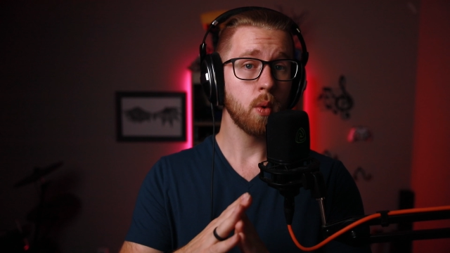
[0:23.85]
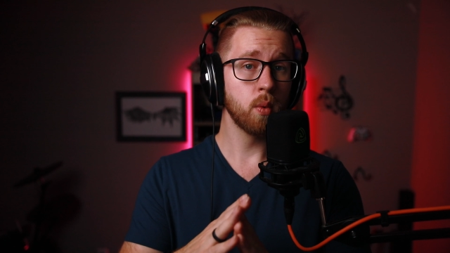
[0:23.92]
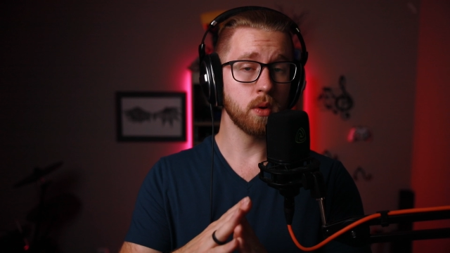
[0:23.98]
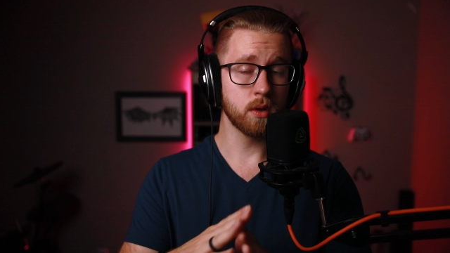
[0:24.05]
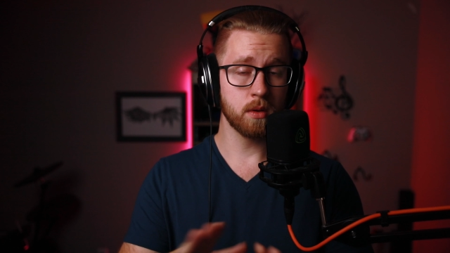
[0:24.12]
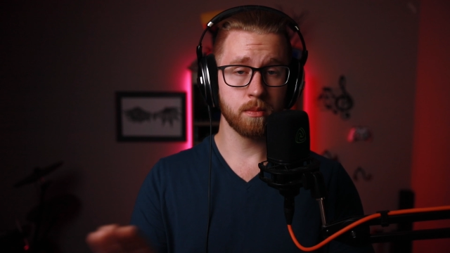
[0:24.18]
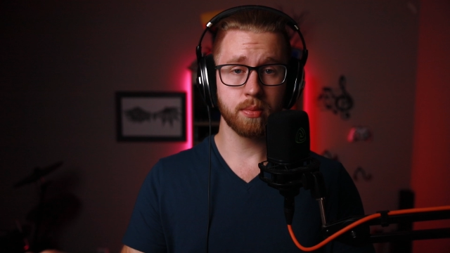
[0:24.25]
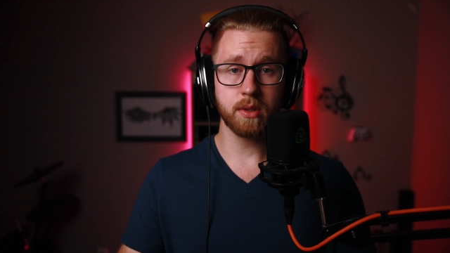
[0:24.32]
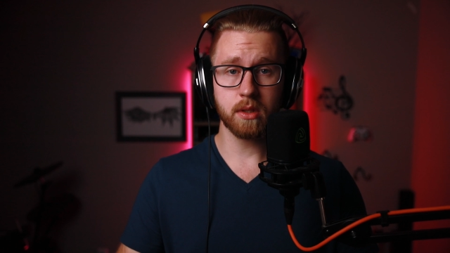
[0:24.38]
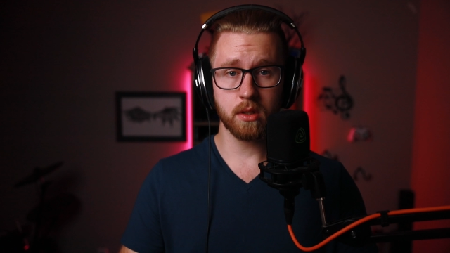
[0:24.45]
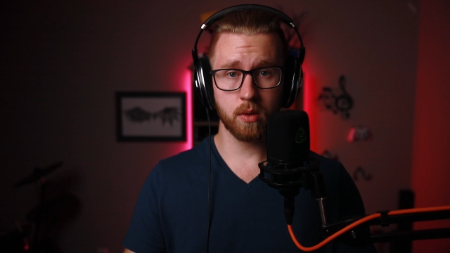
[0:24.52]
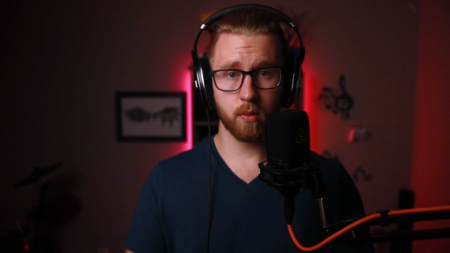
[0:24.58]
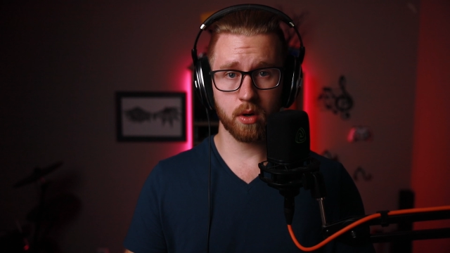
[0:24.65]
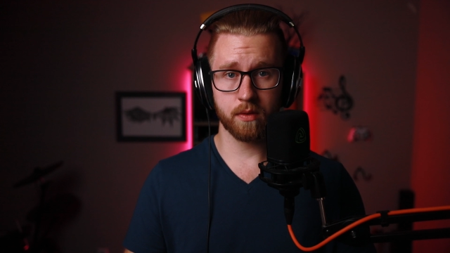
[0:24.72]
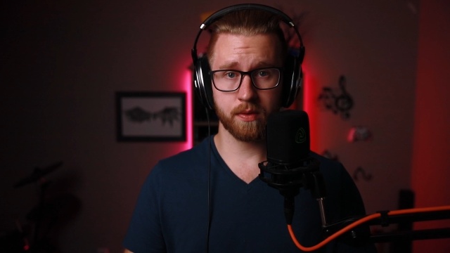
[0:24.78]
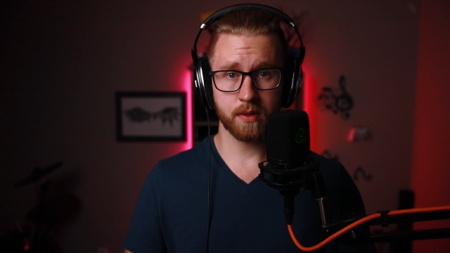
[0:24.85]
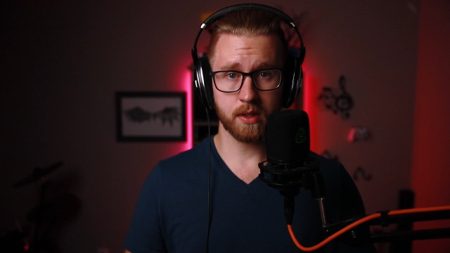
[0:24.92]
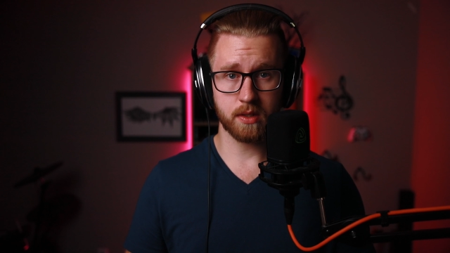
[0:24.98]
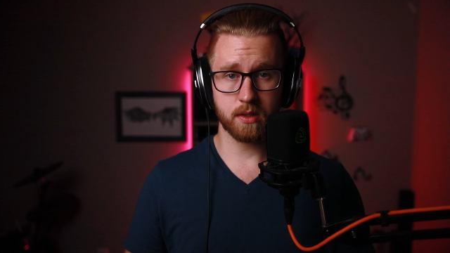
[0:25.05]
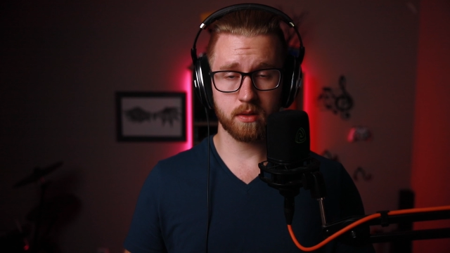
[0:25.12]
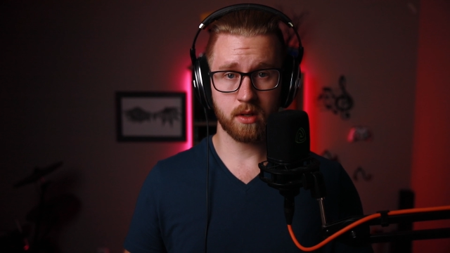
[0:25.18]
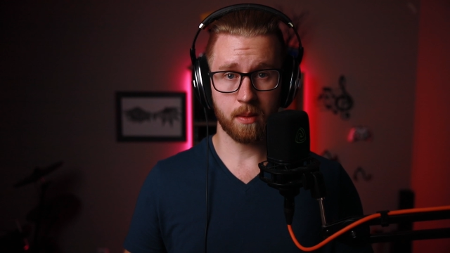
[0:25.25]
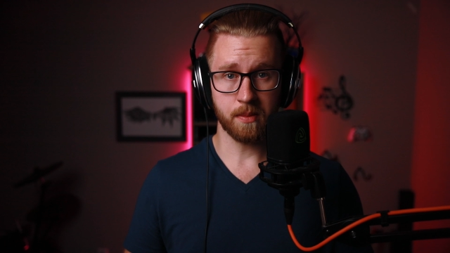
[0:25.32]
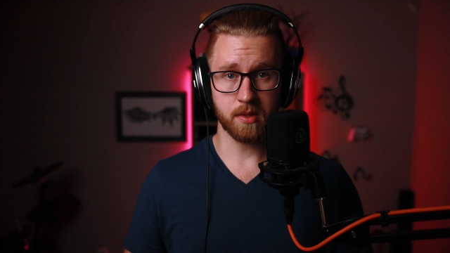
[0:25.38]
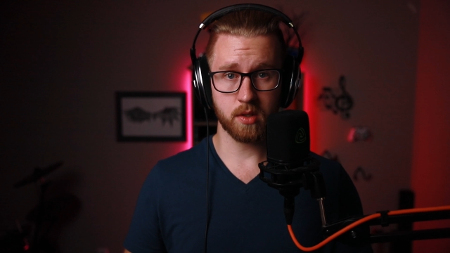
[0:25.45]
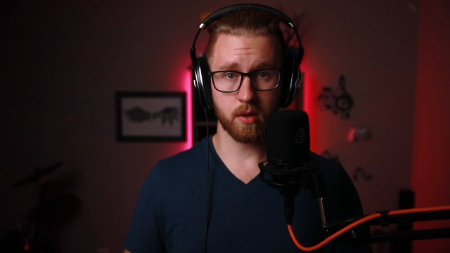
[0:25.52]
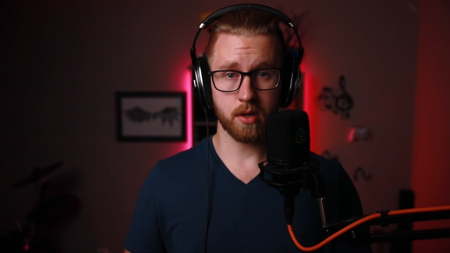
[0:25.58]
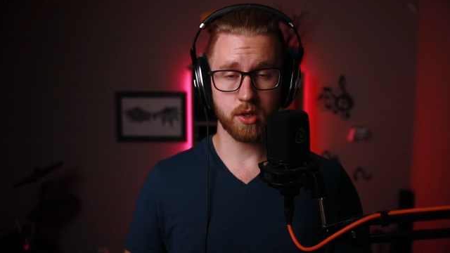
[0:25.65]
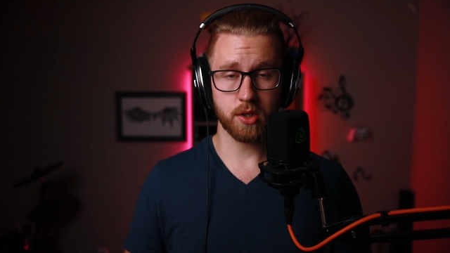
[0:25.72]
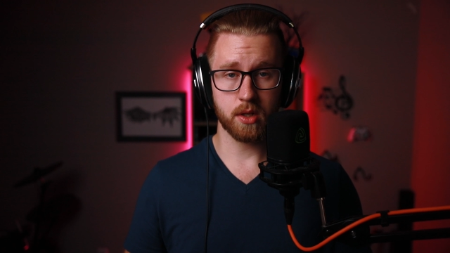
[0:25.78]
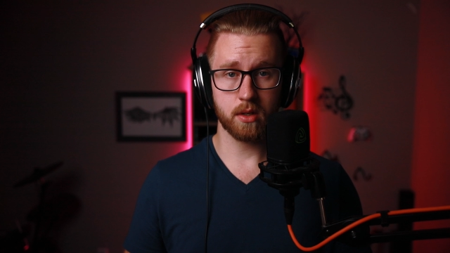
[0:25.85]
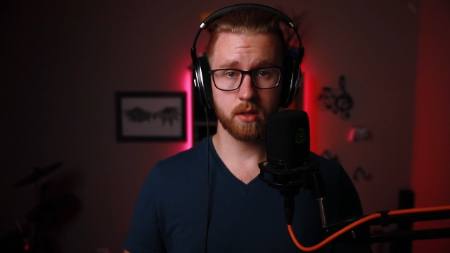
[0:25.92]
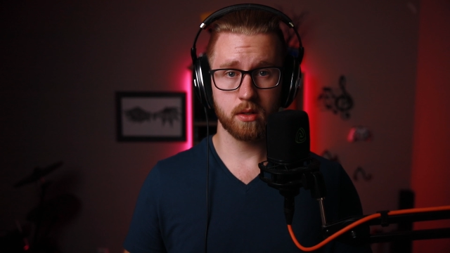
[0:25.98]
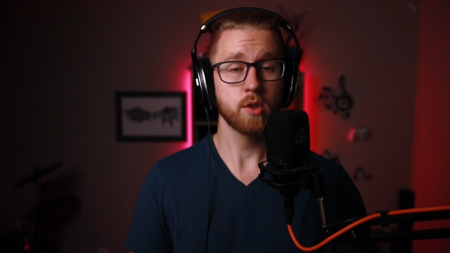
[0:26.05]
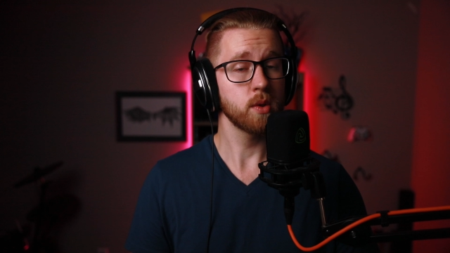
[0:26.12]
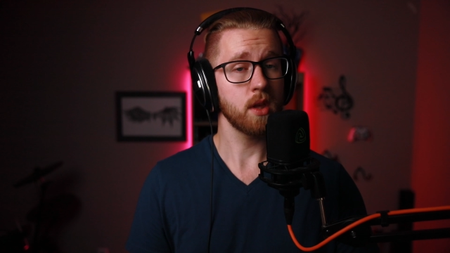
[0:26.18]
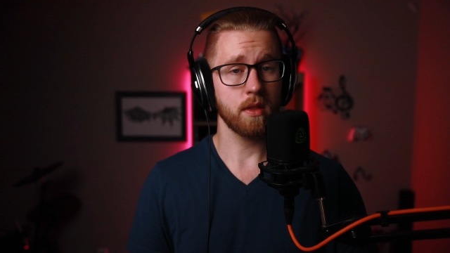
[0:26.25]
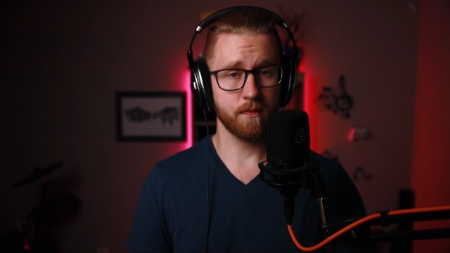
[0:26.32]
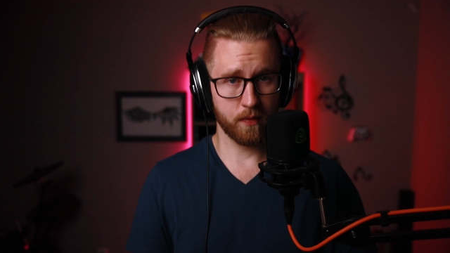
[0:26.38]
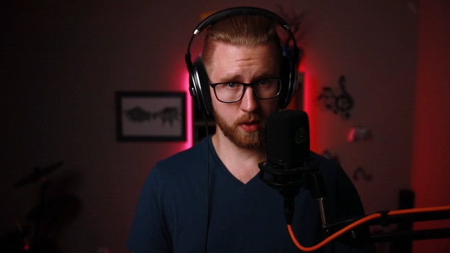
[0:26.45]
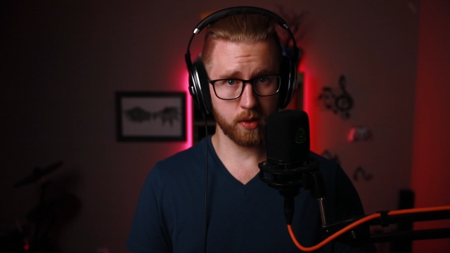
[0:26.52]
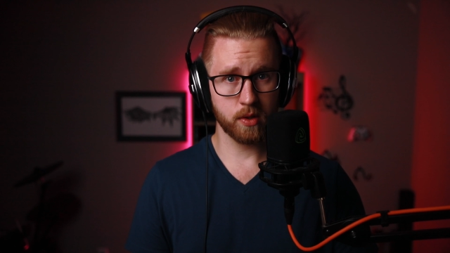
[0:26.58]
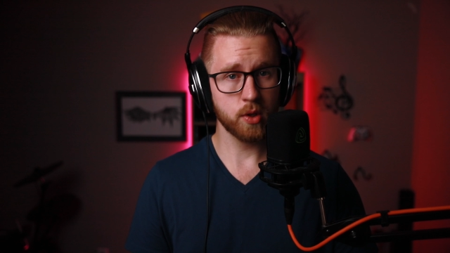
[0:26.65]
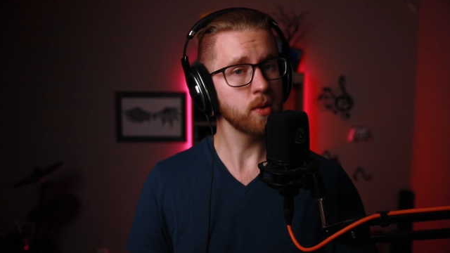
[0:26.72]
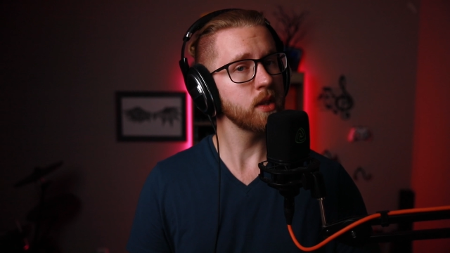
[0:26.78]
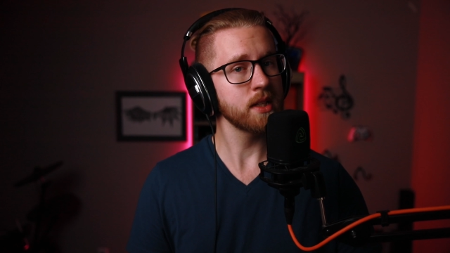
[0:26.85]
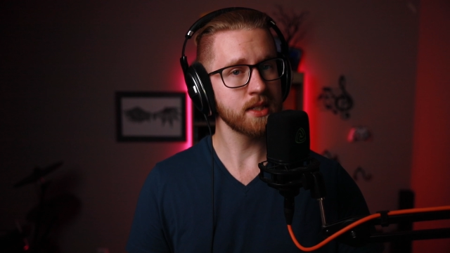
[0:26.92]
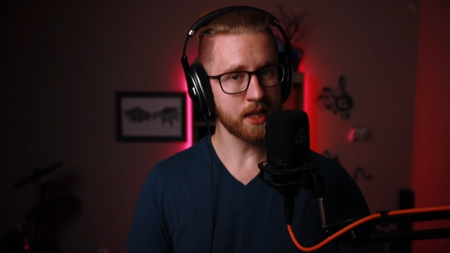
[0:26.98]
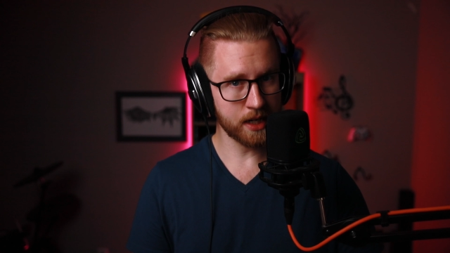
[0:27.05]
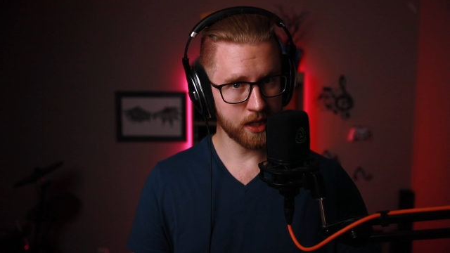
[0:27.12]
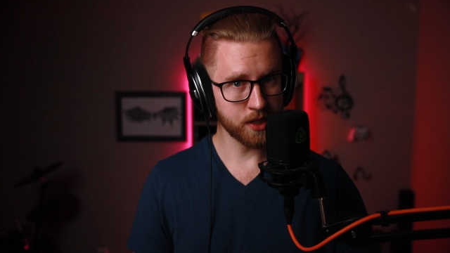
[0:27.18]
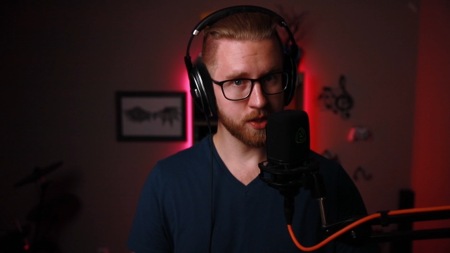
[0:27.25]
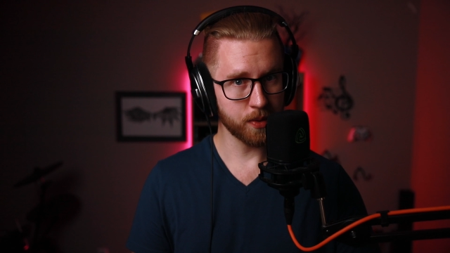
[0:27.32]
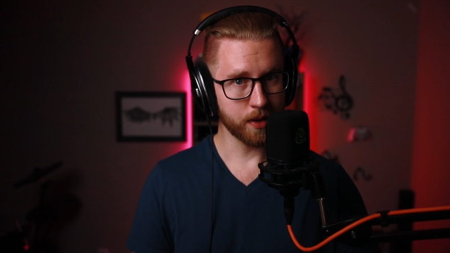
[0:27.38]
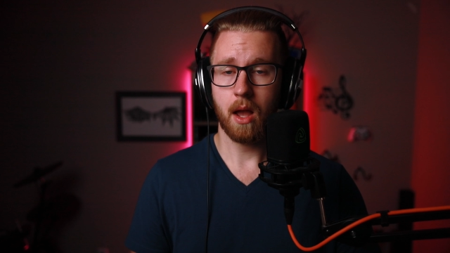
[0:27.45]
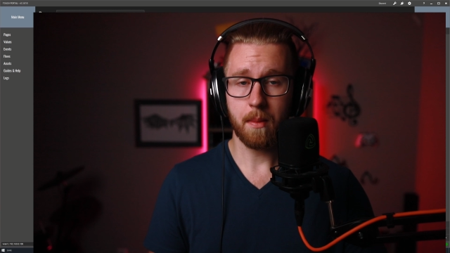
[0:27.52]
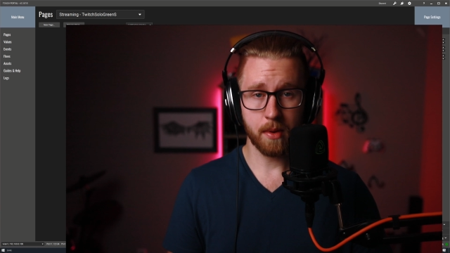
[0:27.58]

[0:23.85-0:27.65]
will completely work for this demonstration. So without further ado, let's get into it. I'm